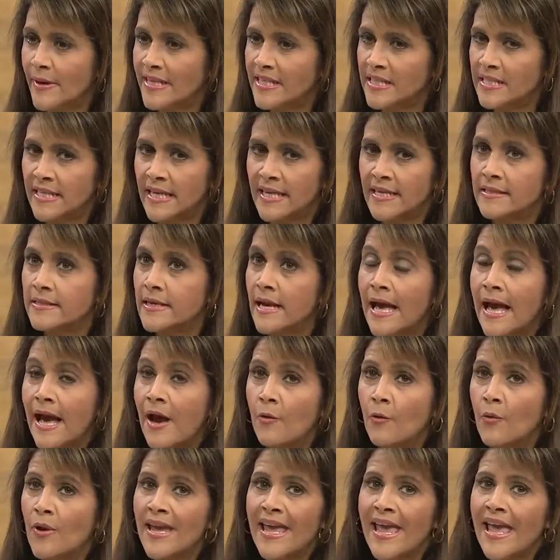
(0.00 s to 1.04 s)
might say is,
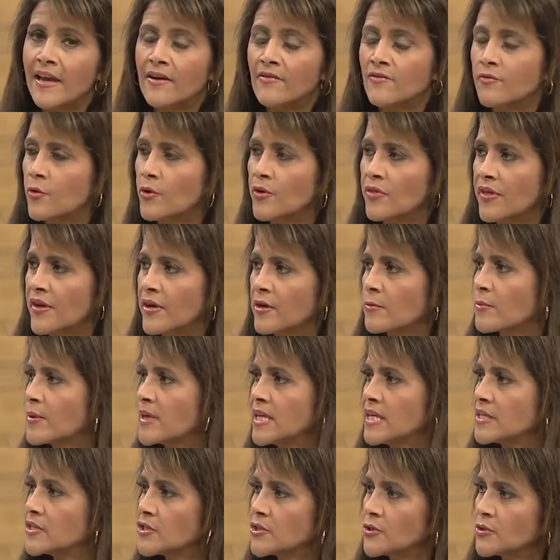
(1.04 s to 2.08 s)
we can't afford
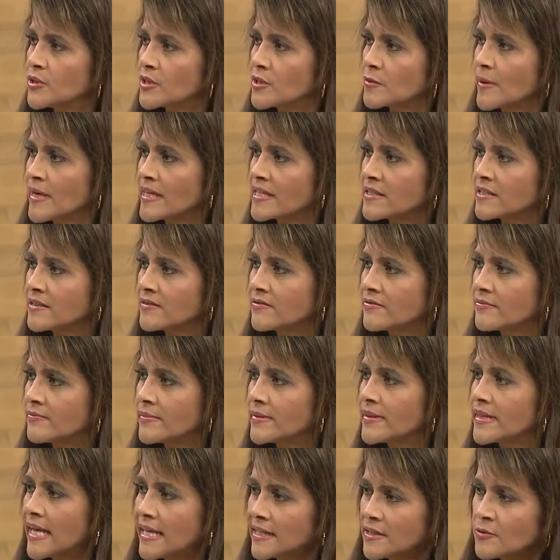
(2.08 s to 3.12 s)
therapy, it's too expensive.
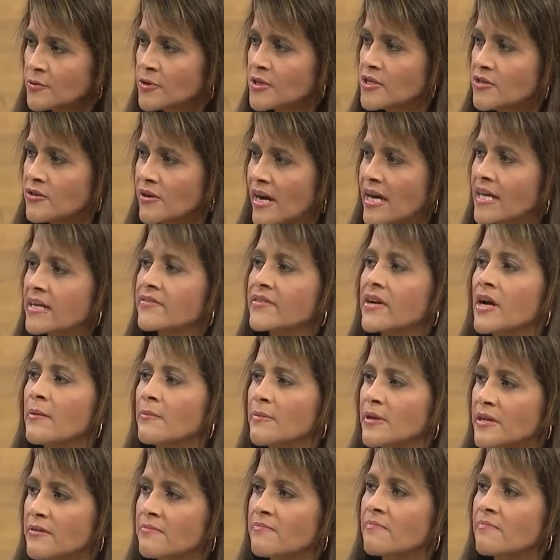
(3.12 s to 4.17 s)
And that's where you kind of come in.